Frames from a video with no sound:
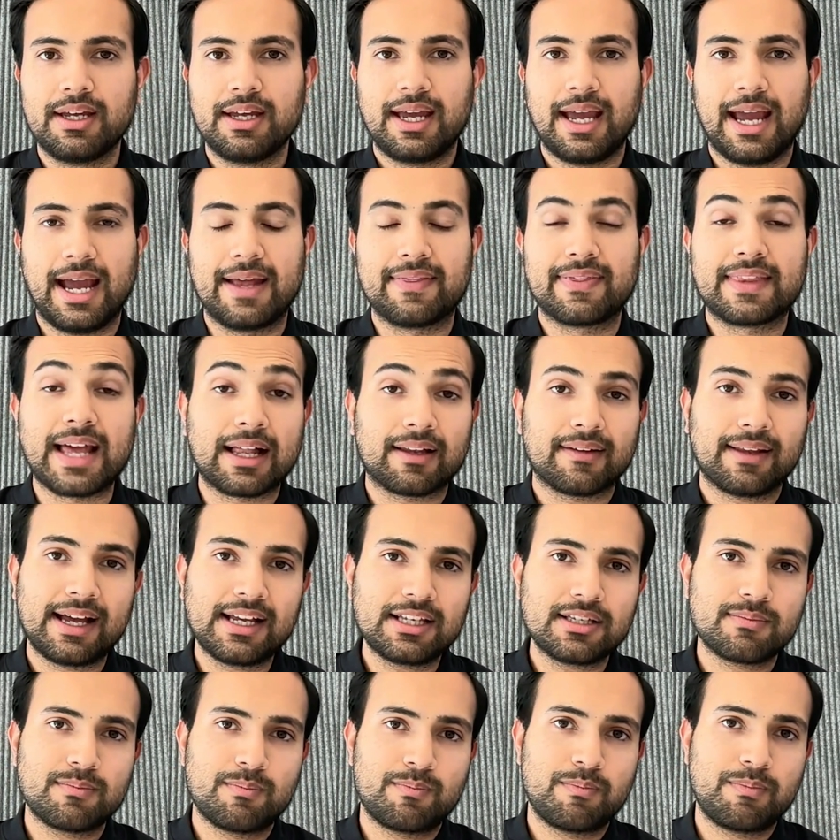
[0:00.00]
And that
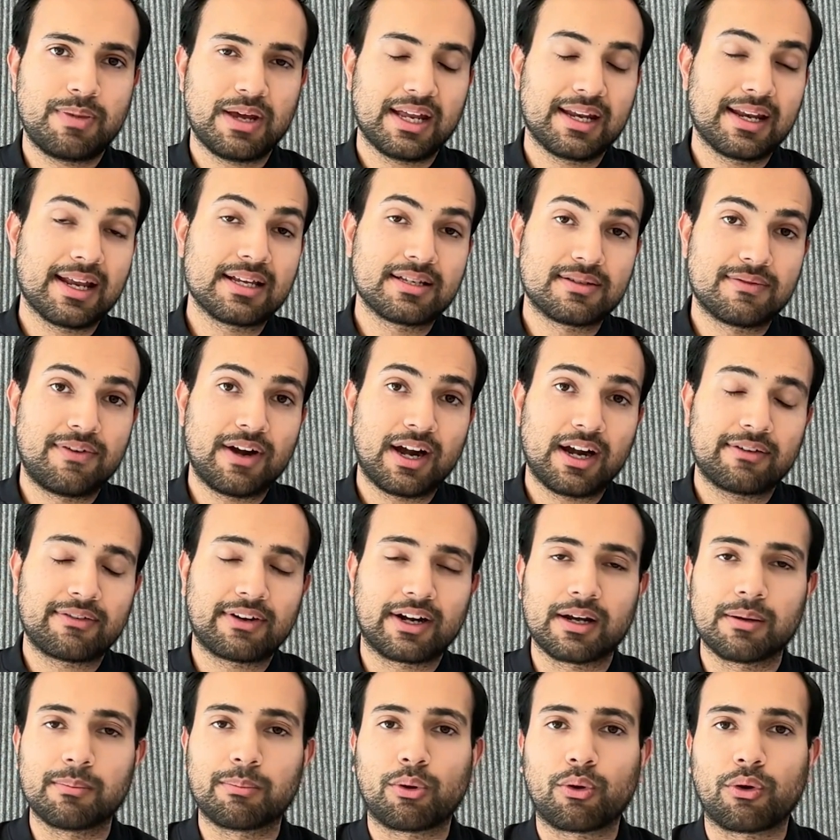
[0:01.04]
last bit is very, very
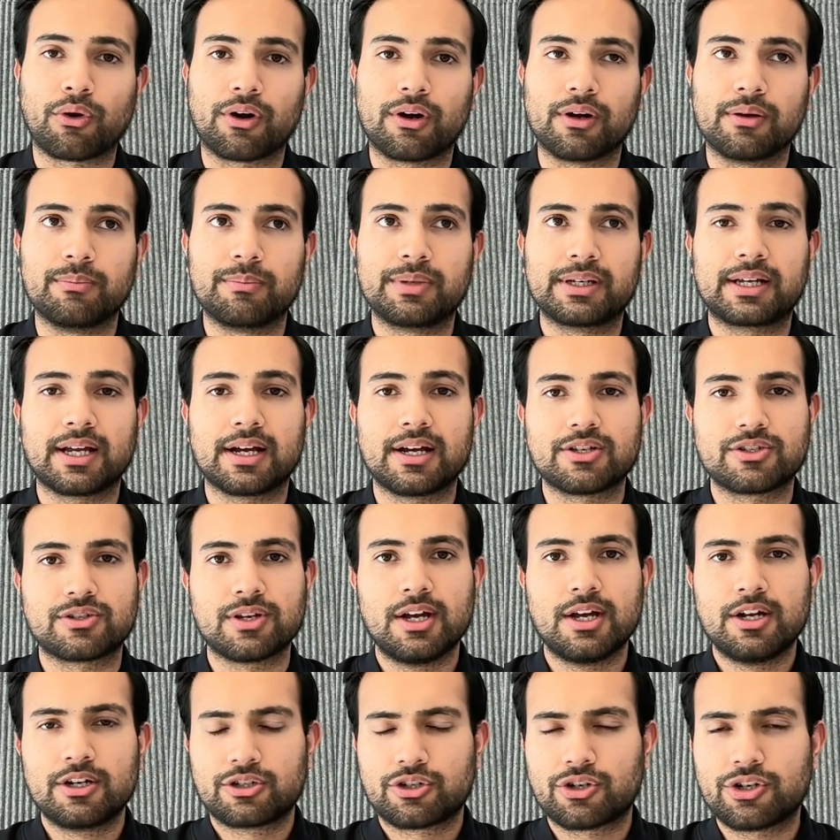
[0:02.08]
important because
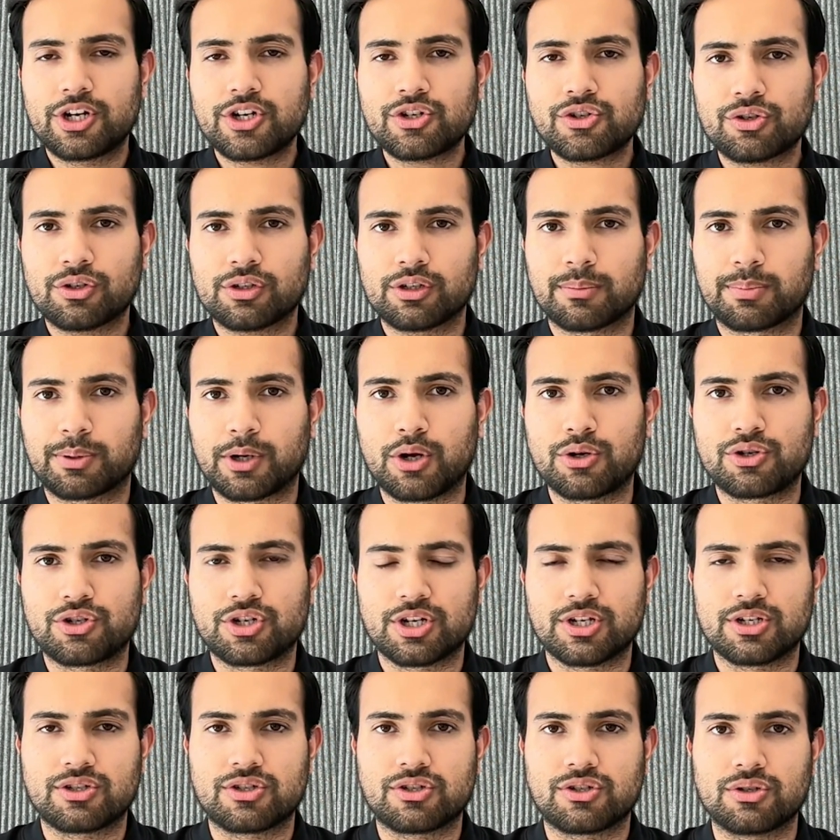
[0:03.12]
traditional
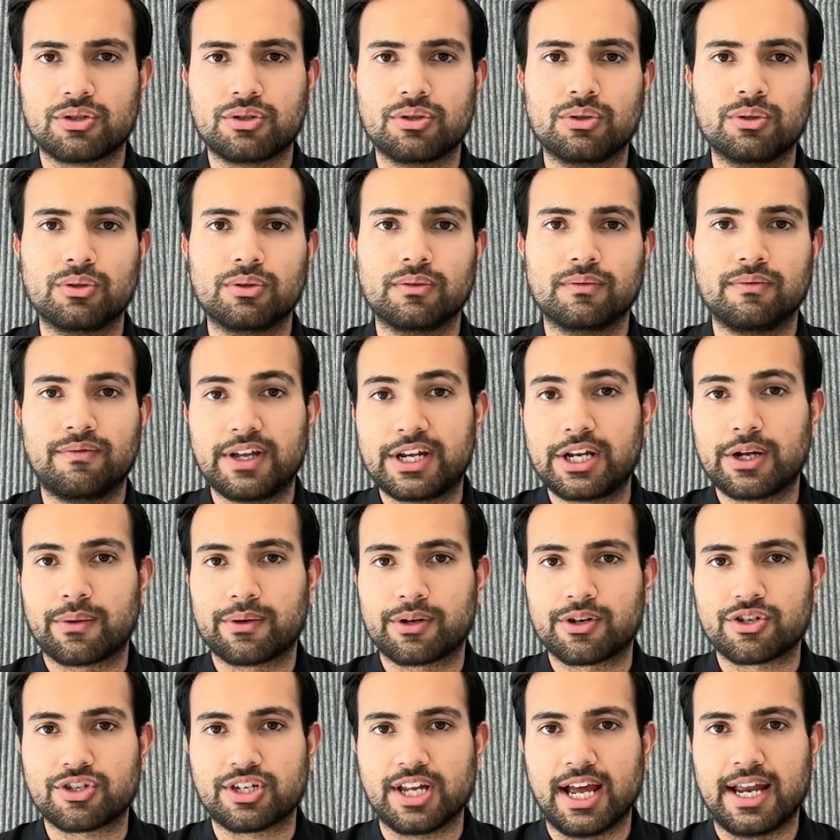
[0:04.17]
approaches to video
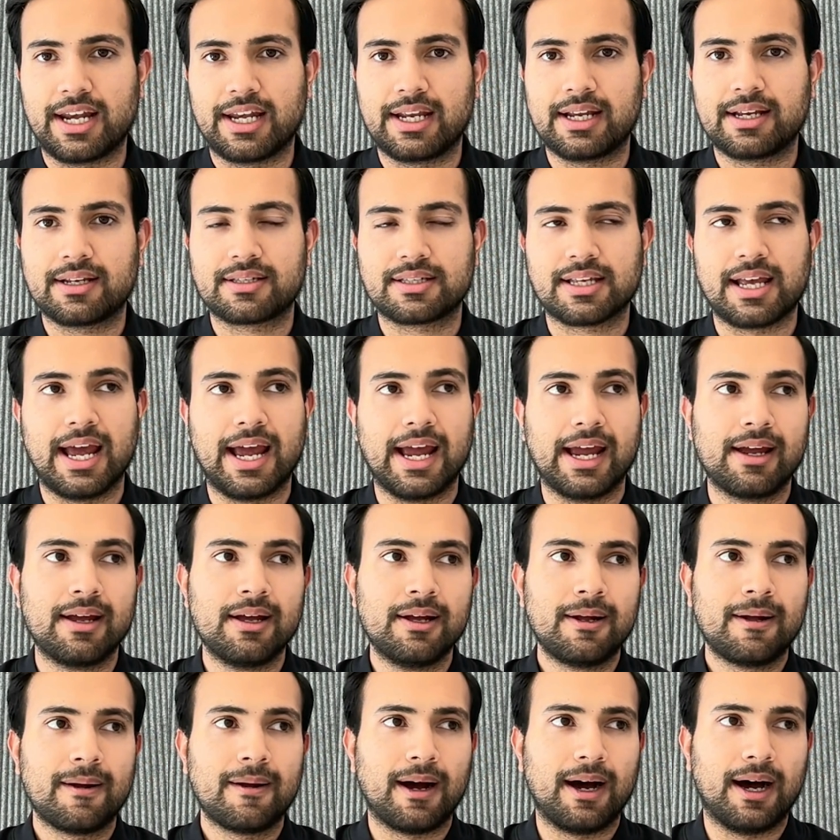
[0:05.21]
understanding say,
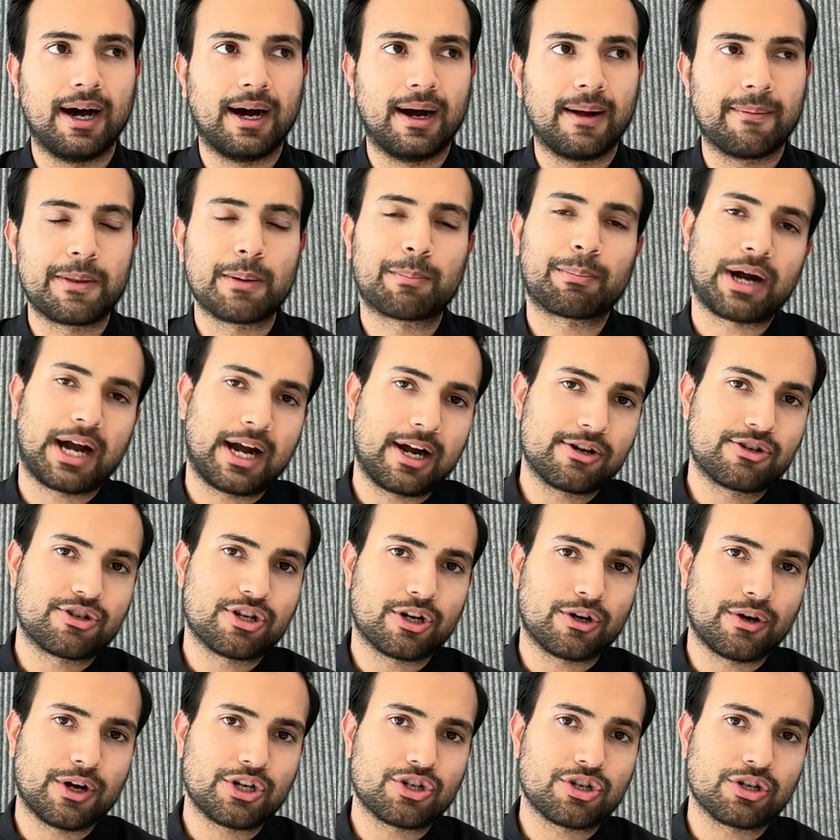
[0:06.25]
uh, the prior
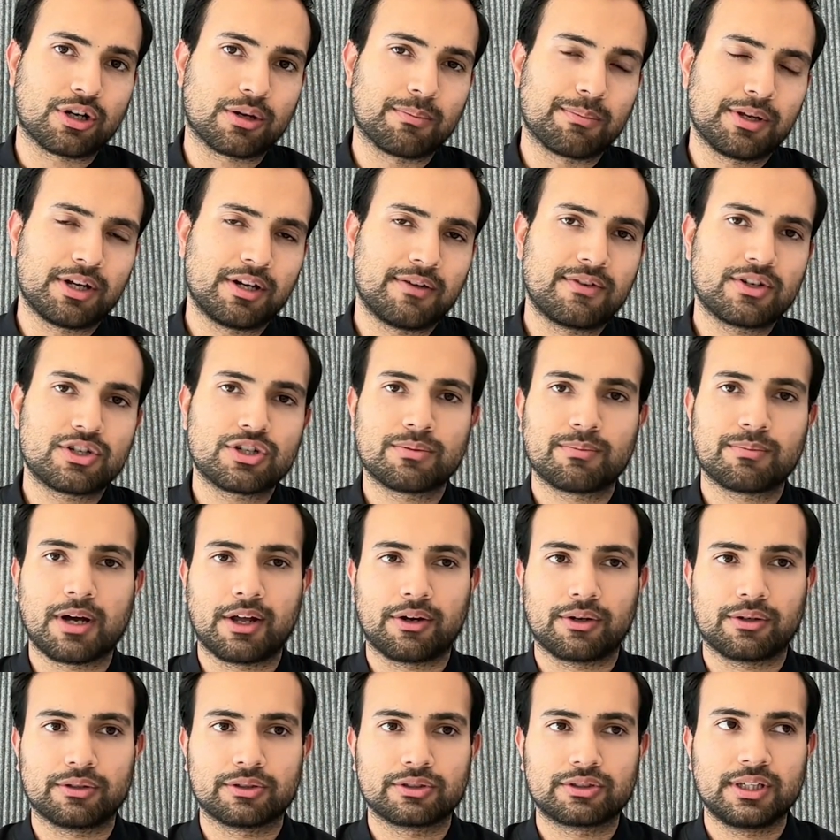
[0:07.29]
generation computer vision
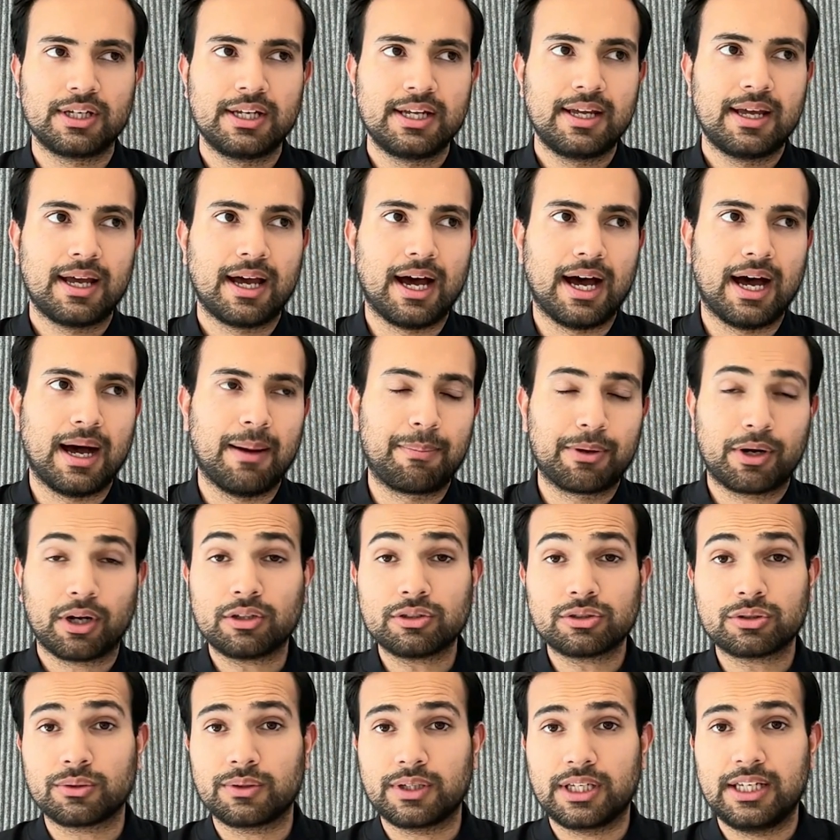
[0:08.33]
models, uh, but
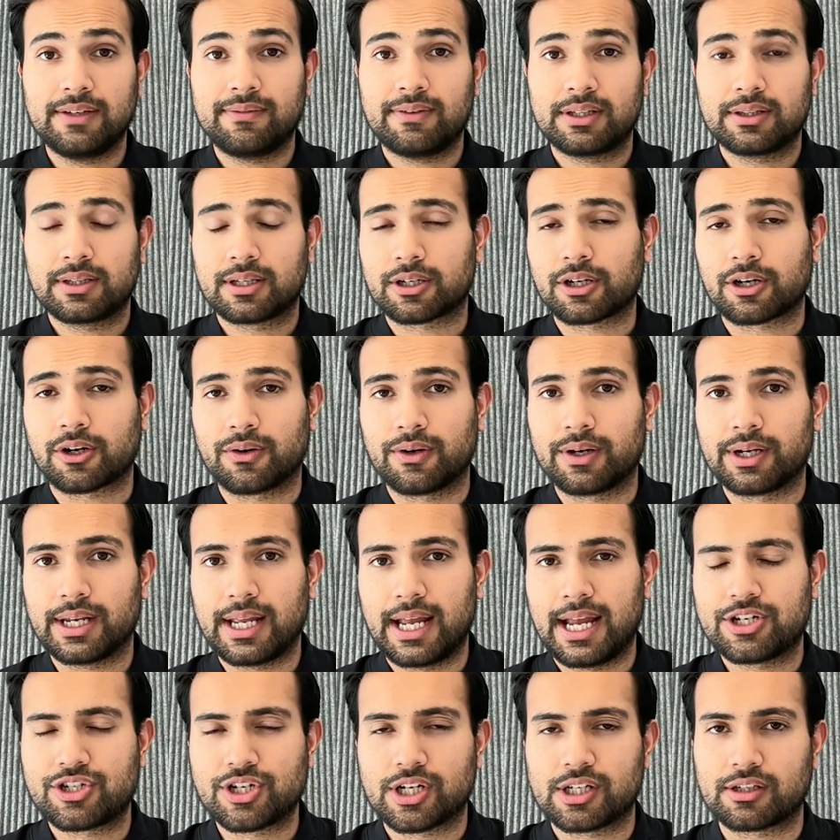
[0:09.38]
also even the current
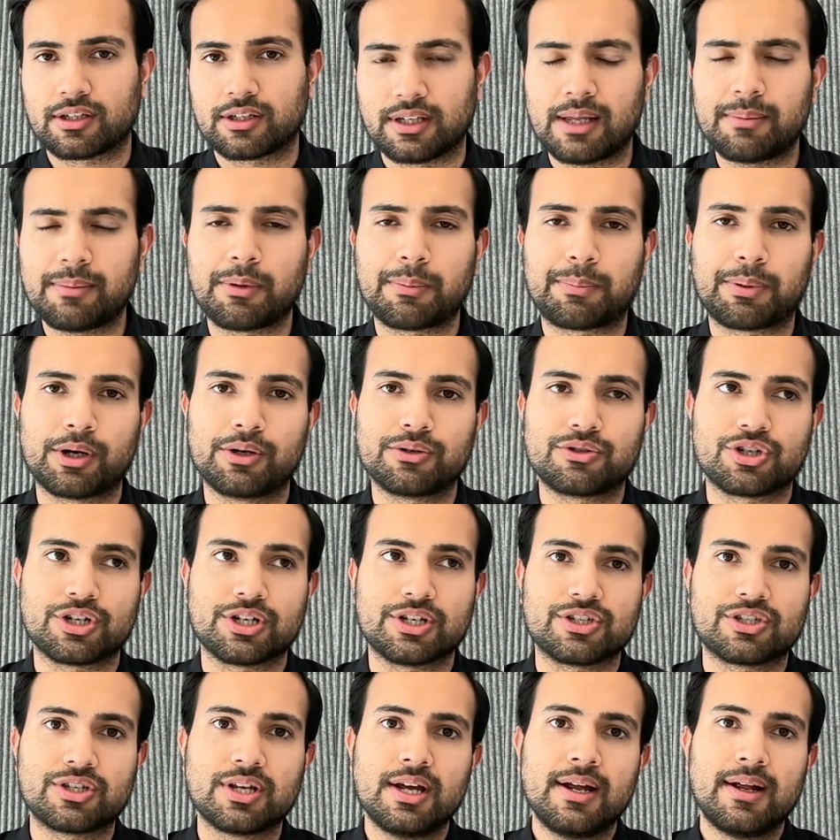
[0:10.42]
age LLM
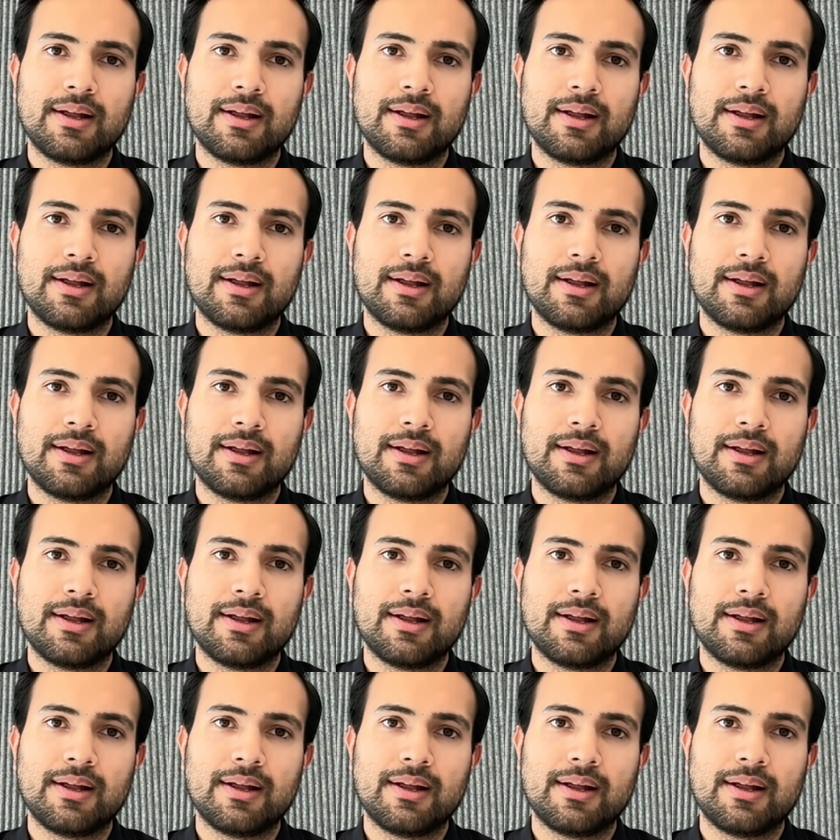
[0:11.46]
approaches,